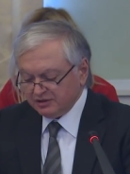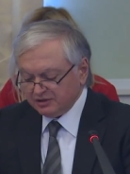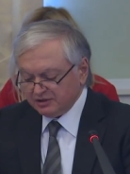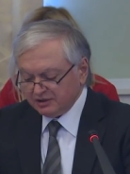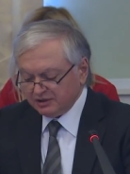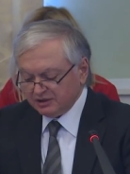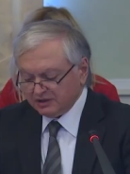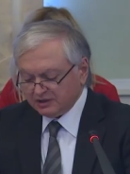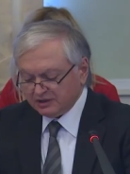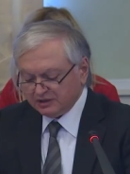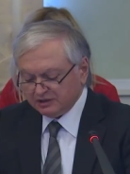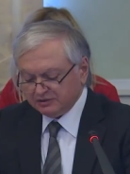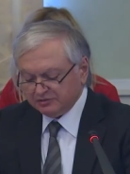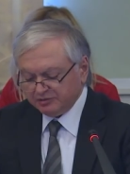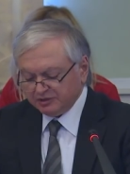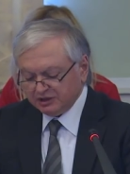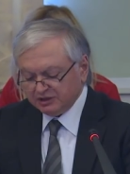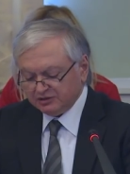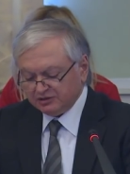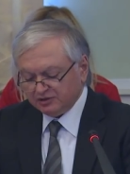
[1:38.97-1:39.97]
the
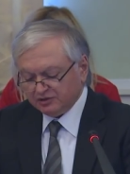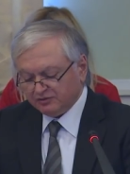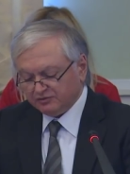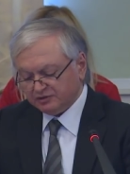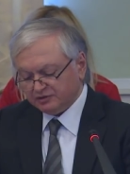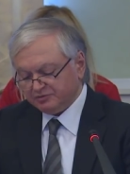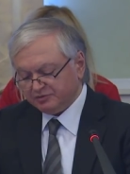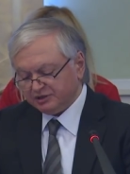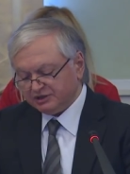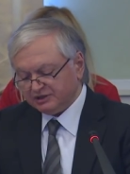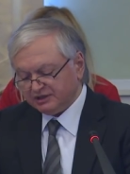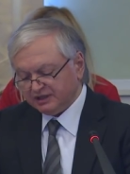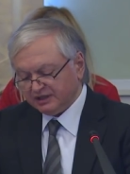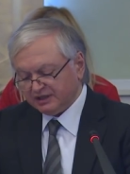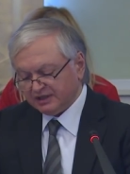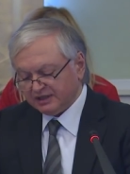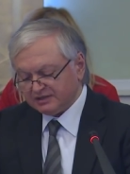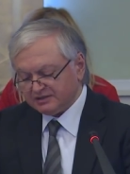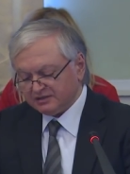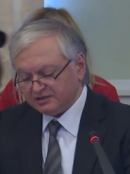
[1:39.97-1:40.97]
credibility of the
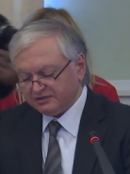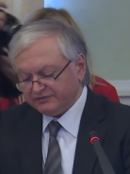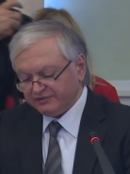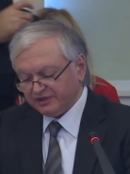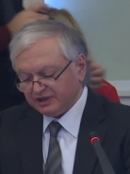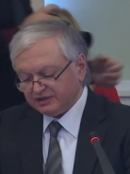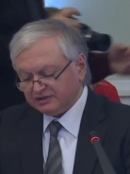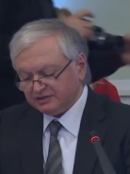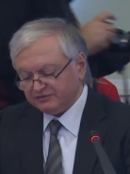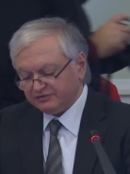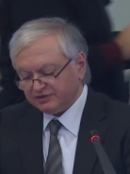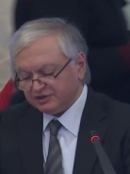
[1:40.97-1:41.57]
BSEC as an effective